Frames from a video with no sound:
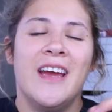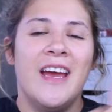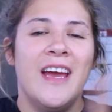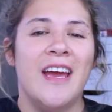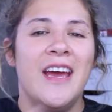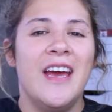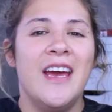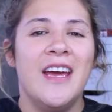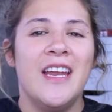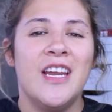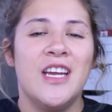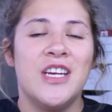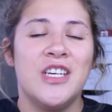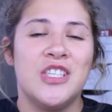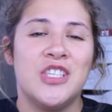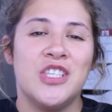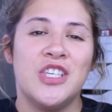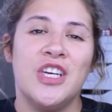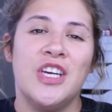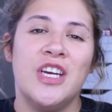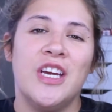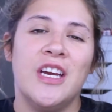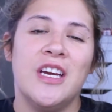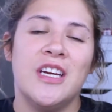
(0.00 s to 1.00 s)
and
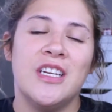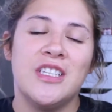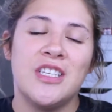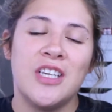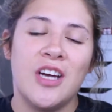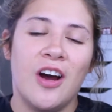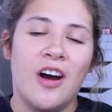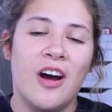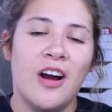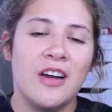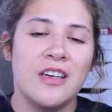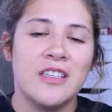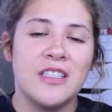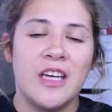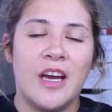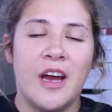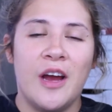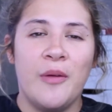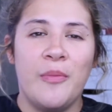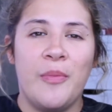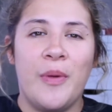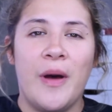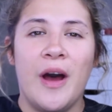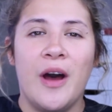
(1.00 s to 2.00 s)
she talked
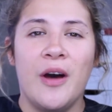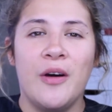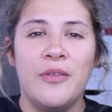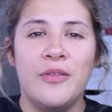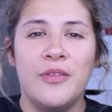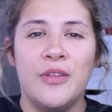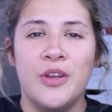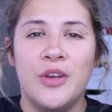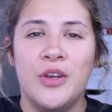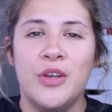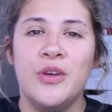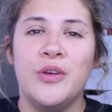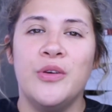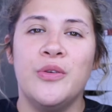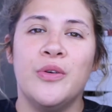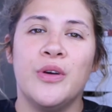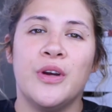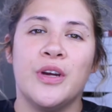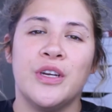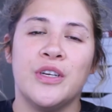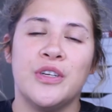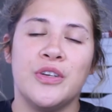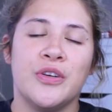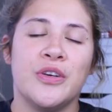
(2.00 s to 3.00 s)
about the new
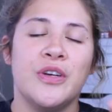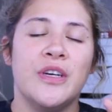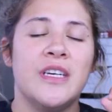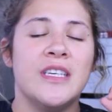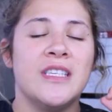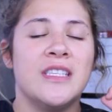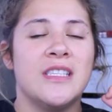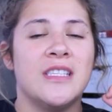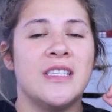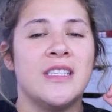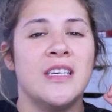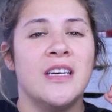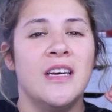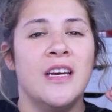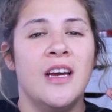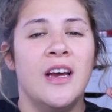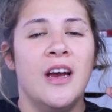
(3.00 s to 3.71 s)
Catrice